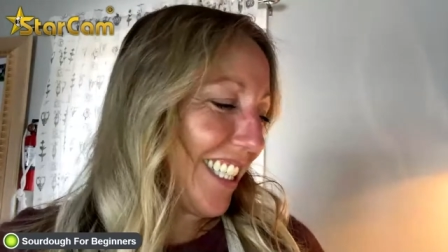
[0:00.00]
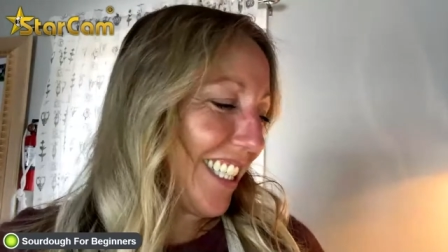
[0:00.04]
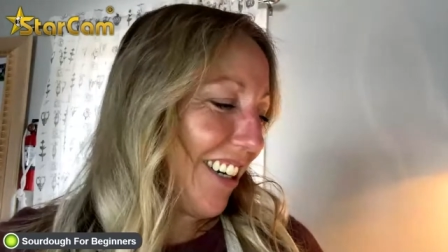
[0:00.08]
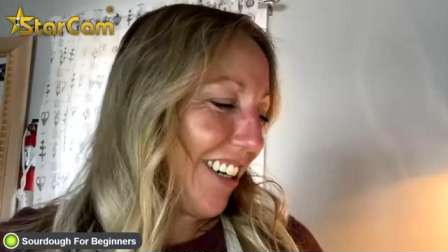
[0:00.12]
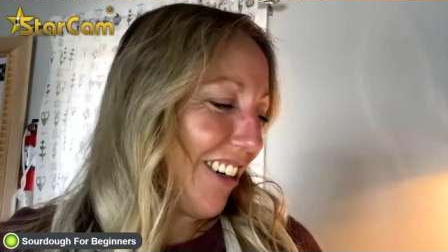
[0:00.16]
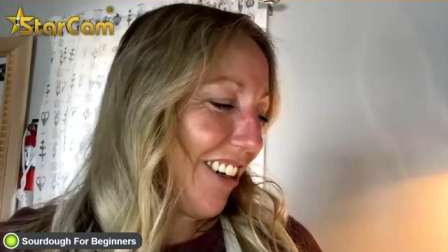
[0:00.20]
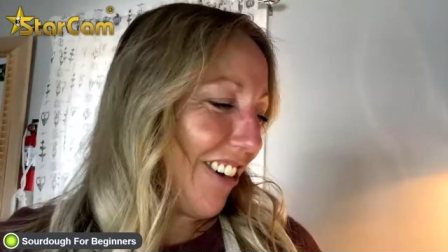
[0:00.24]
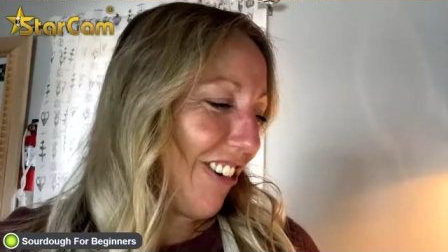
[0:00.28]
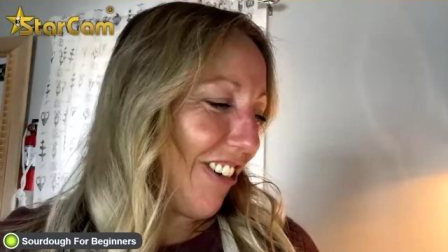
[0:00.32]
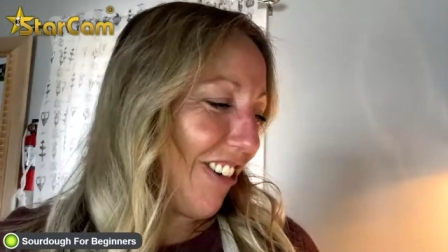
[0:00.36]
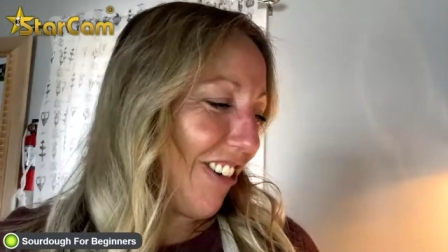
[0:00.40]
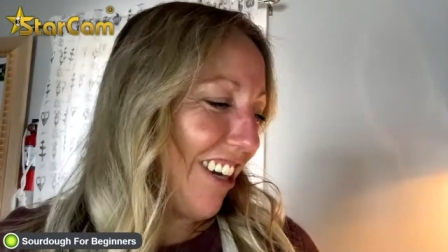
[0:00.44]

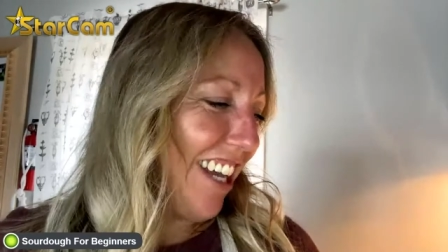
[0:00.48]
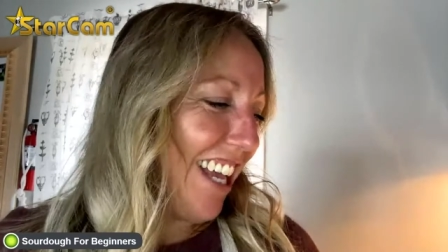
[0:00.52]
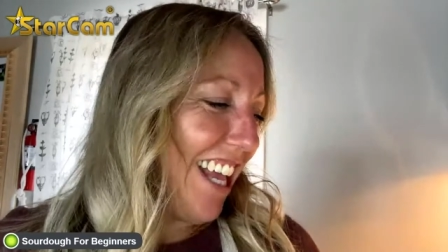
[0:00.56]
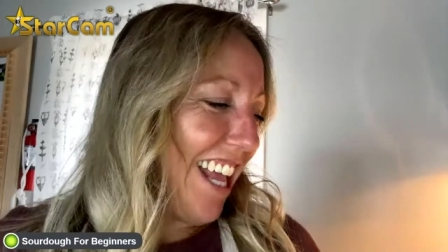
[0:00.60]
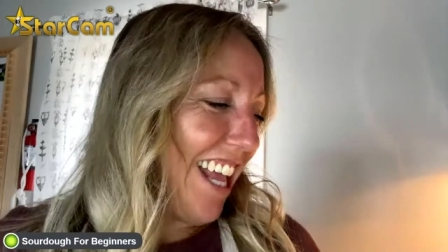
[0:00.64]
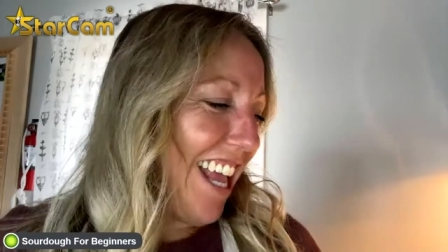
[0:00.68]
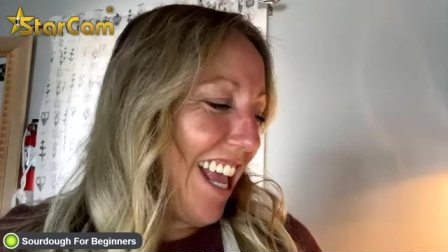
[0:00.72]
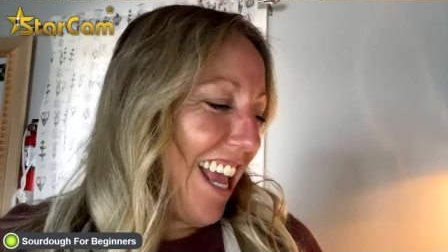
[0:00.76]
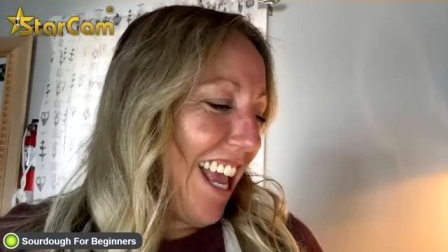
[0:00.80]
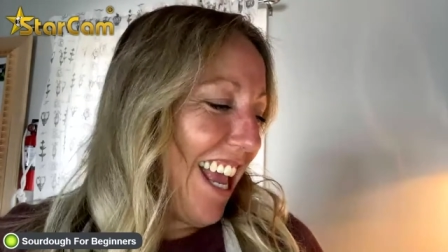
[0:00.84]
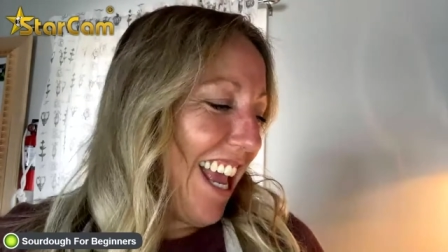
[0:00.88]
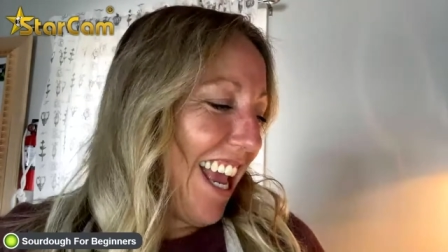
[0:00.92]
So
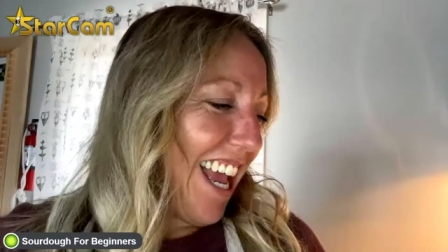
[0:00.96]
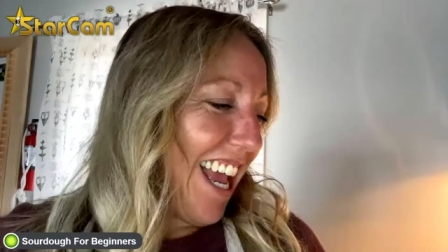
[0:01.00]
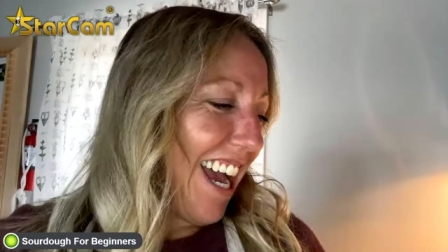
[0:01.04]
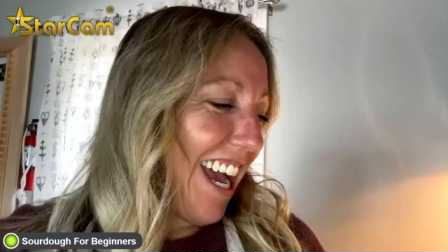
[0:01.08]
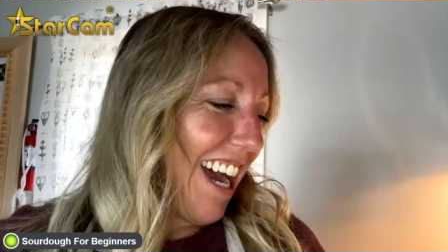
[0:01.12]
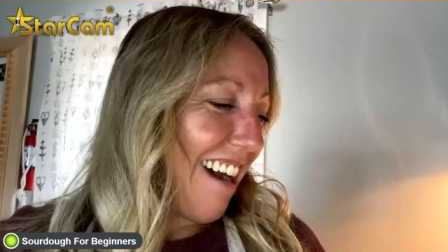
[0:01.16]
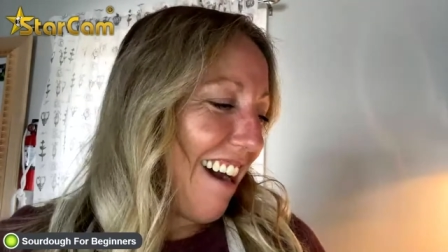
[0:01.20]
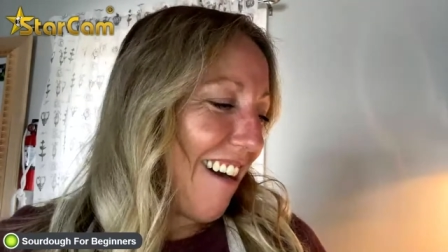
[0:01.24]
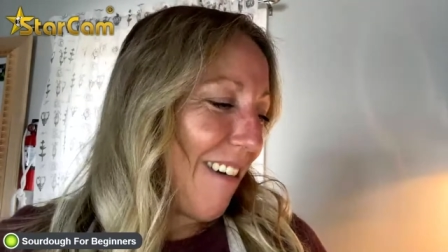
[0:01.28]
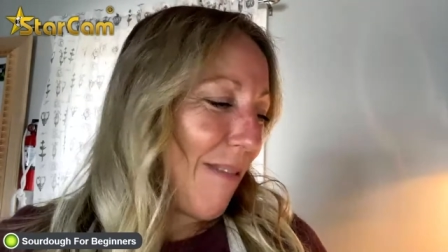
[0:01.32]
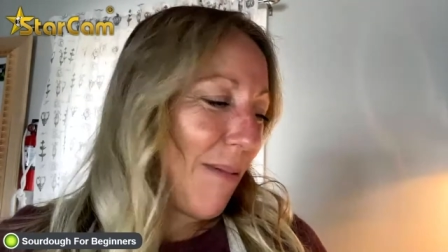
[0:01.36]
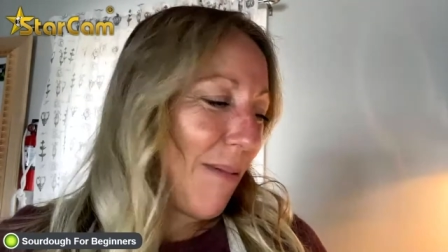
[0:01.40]

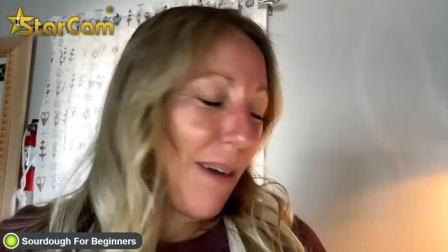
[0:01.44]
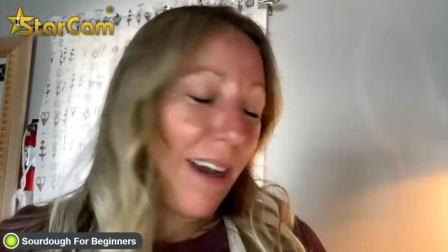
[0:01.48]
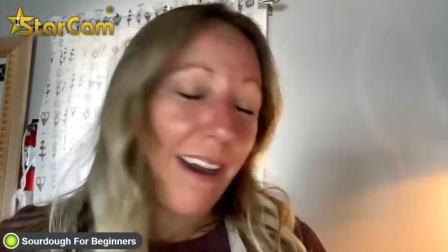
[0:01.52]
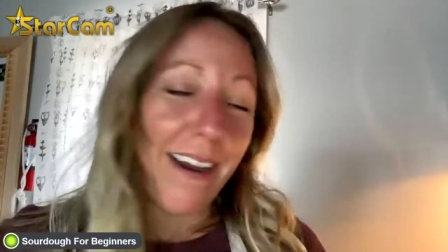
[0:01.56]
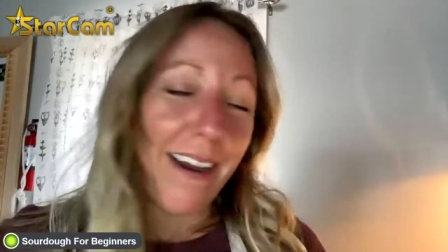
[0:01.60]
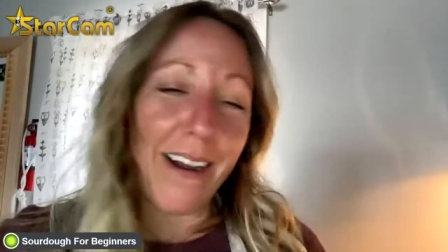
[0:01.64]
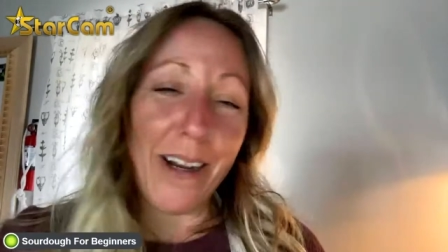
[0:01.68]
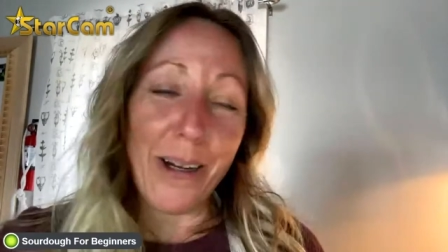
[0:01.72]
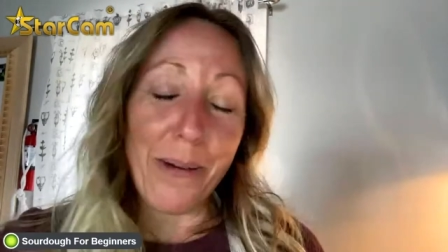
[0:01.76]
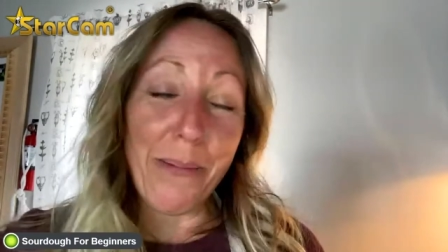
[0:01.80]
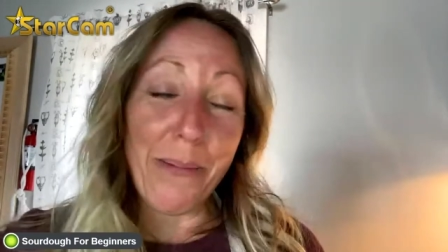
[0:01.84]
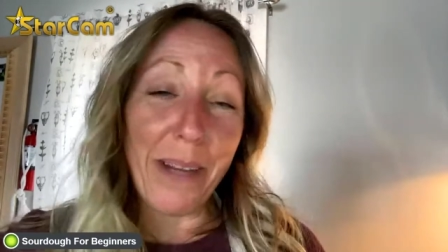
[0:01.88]
um,
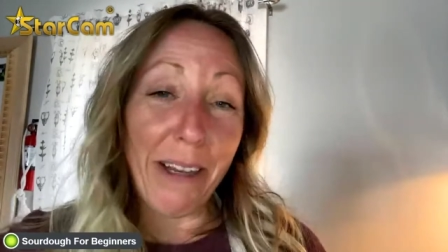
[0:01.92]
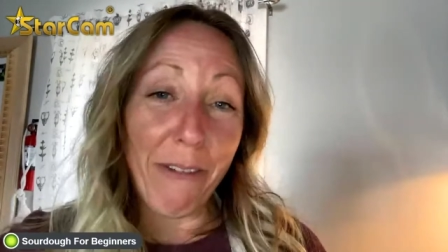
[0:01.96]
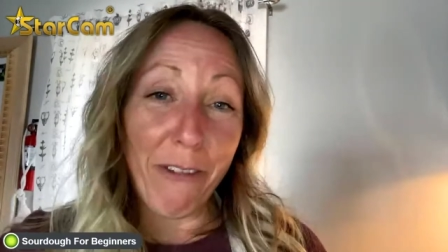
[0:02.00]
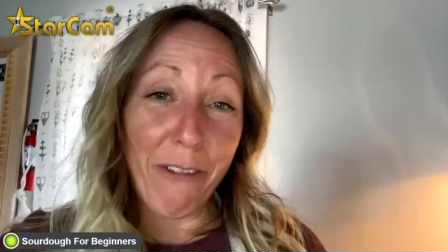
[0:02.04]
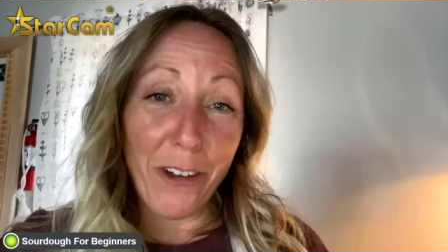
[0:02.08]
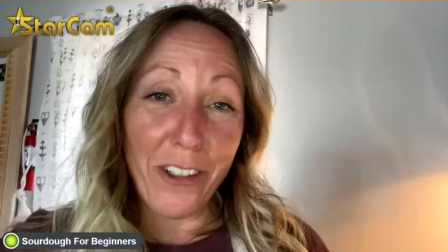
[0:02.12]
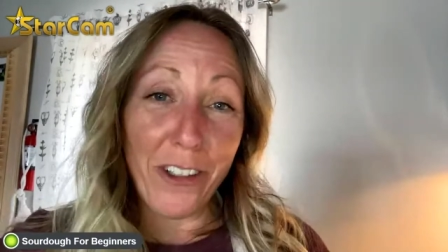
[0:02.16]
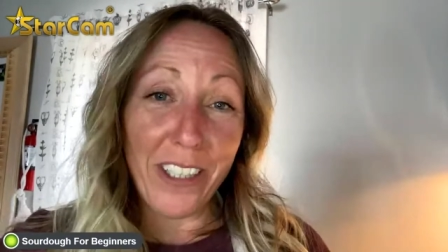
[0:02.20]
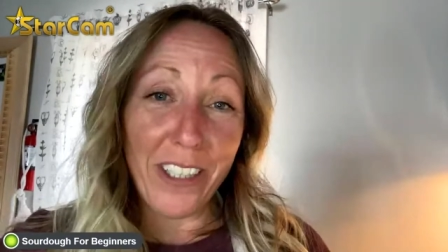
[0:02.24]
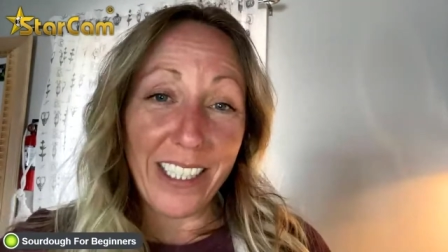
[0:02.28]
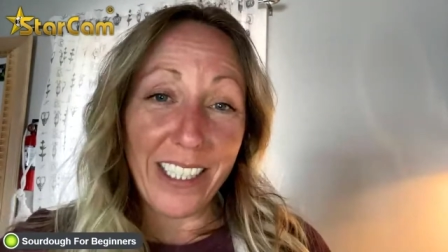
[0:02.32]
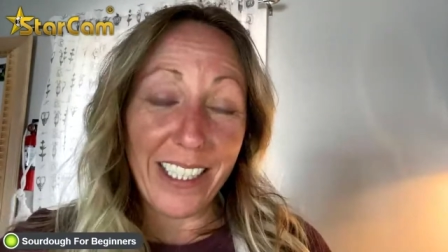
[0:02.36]
our
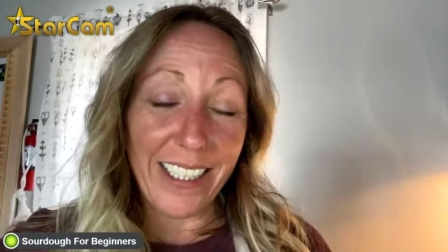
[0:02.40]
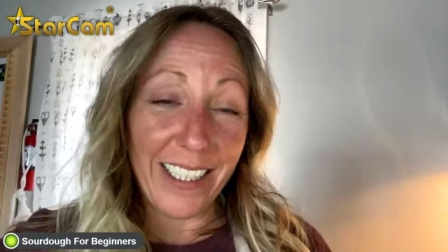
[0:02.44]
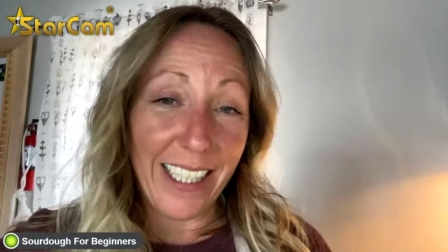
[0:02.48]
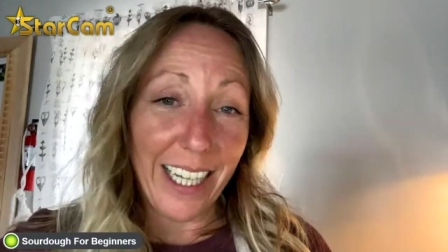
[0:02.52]
main focus